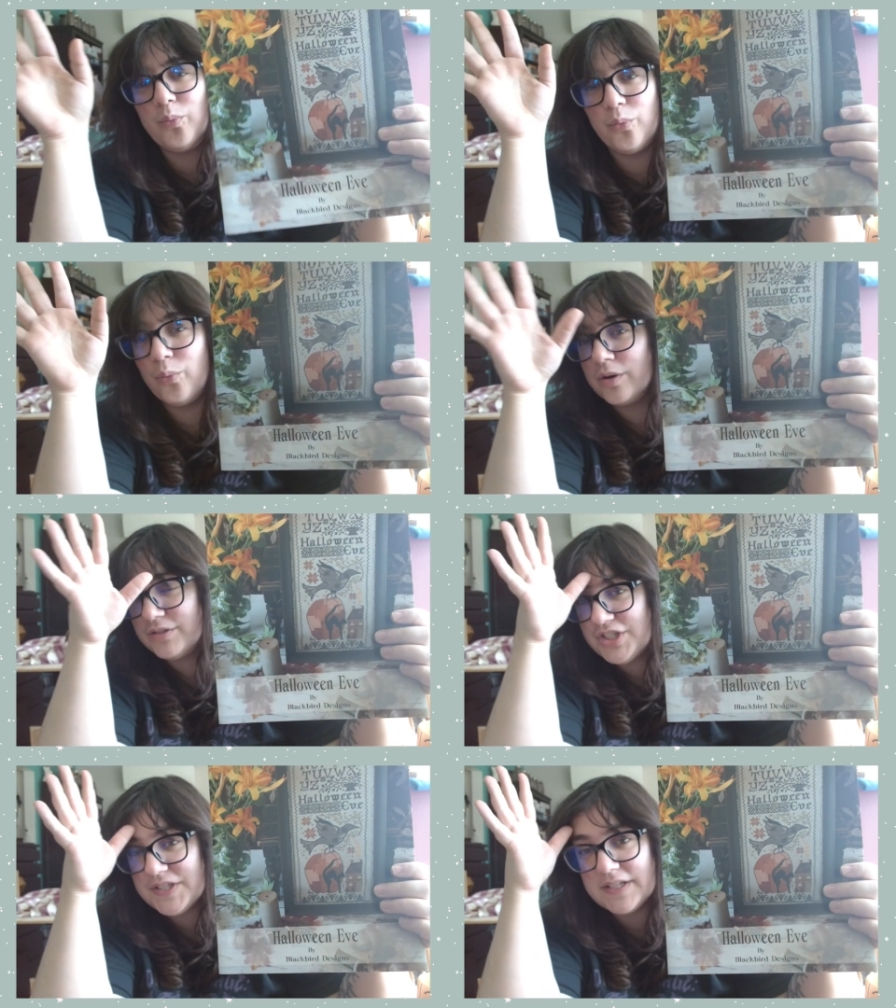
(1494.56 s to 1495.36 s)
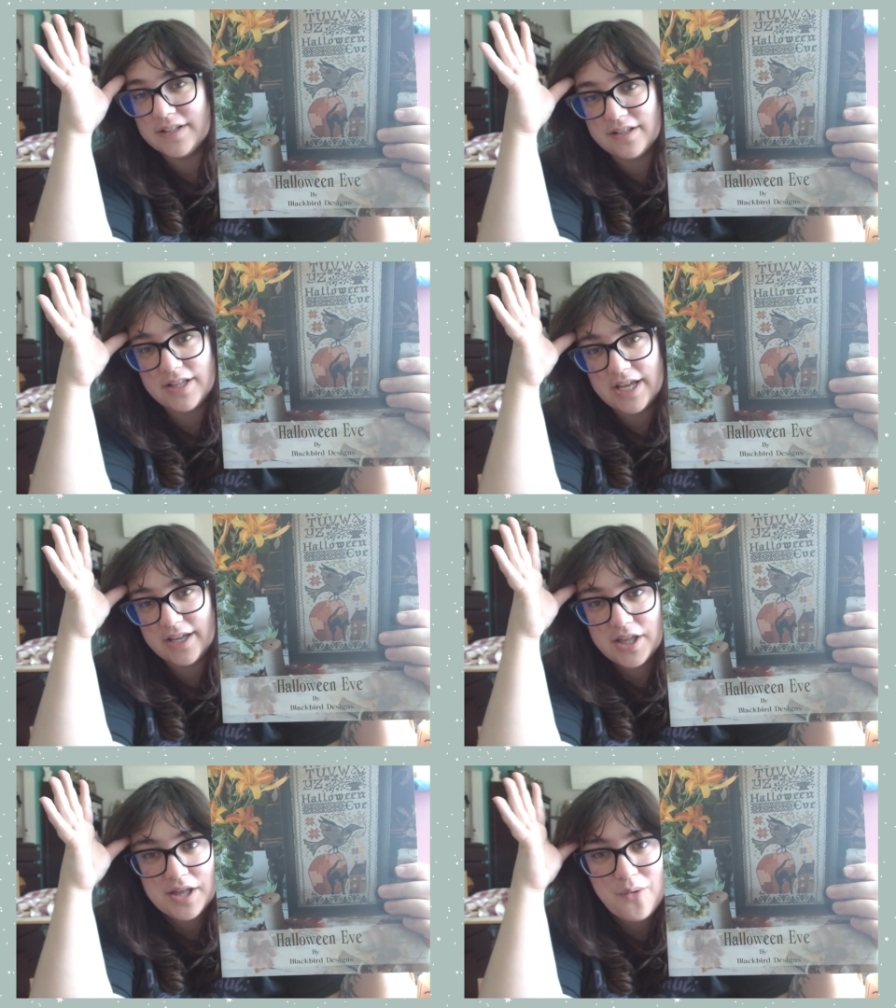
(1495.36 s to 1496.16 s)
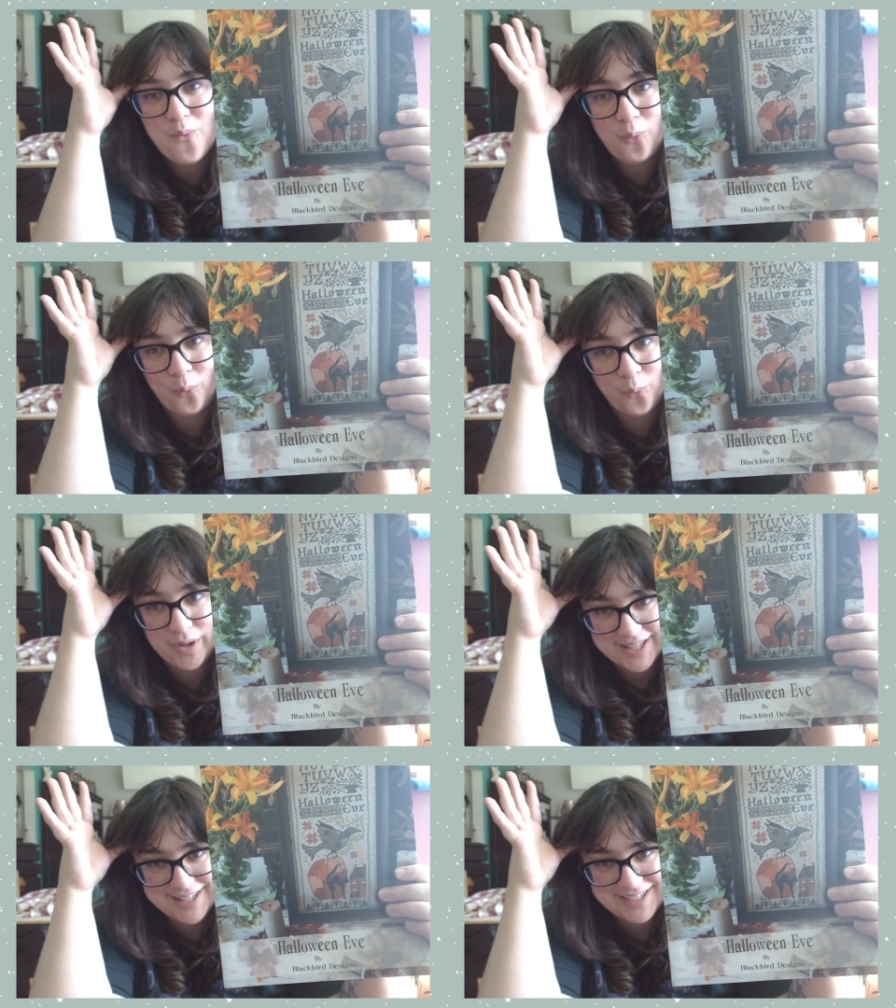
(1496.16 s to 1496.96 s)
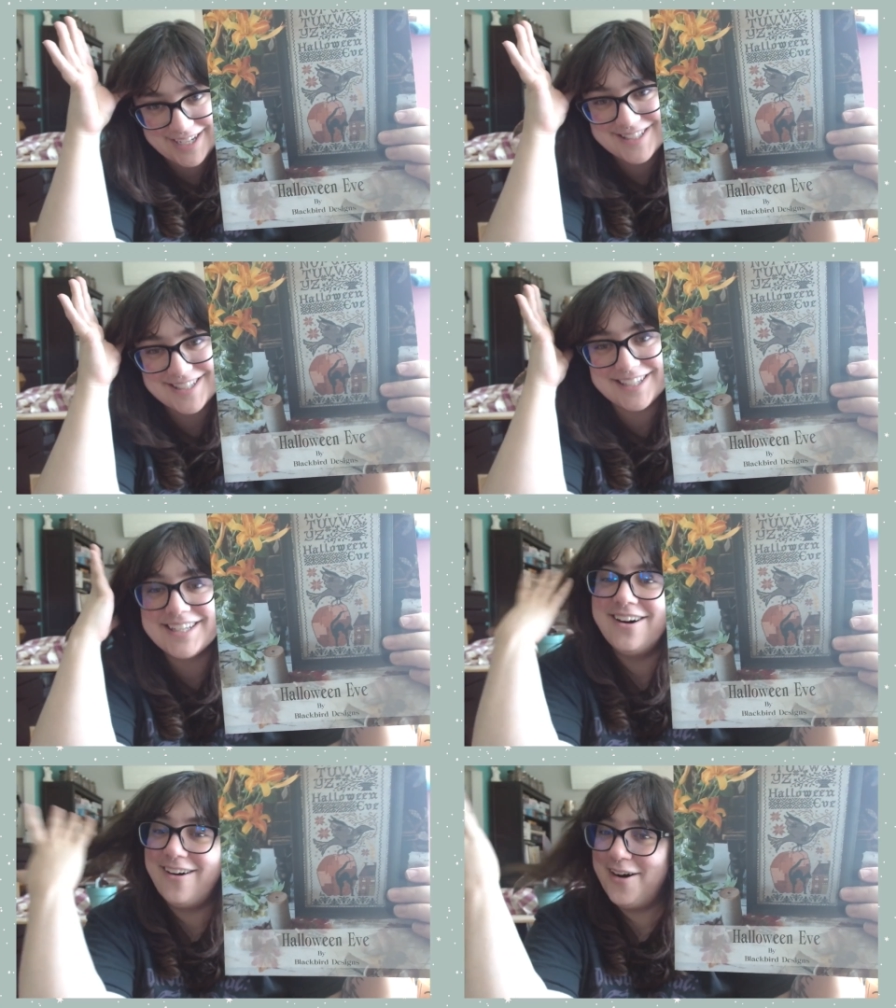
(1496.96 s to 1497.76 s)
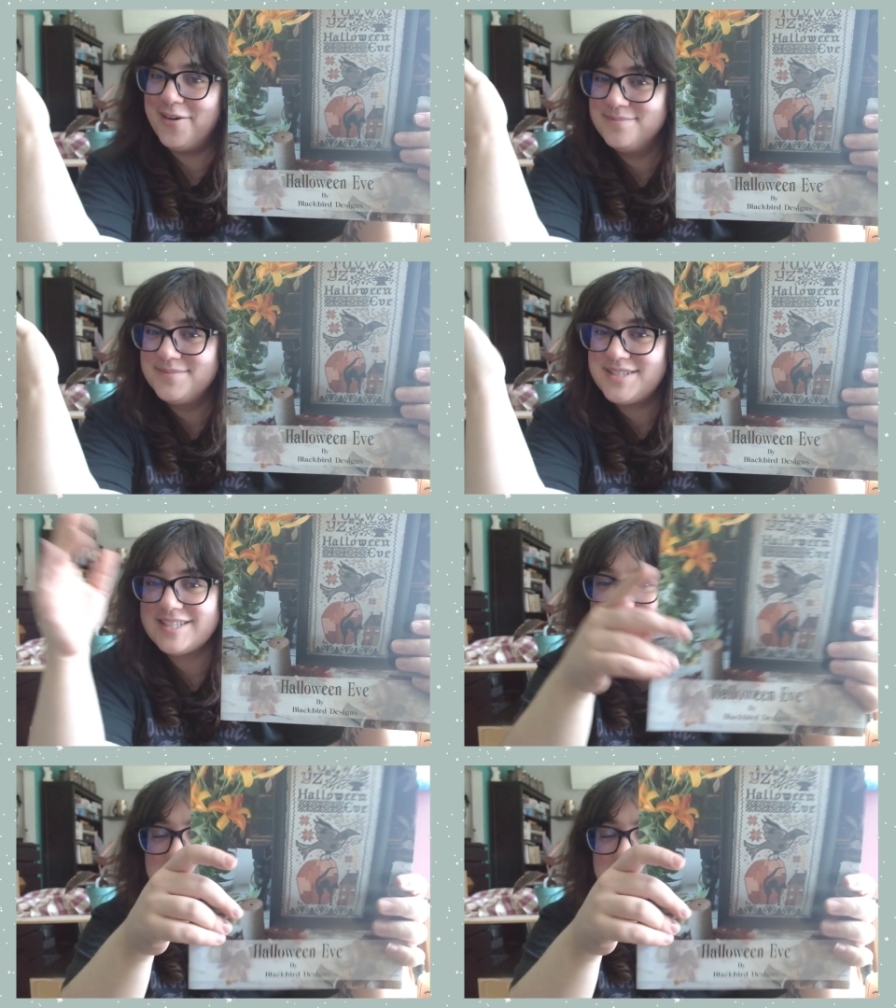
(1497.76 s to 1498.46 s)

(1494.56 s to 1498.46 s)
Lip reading: we're just gonna, like, wing it as it comes.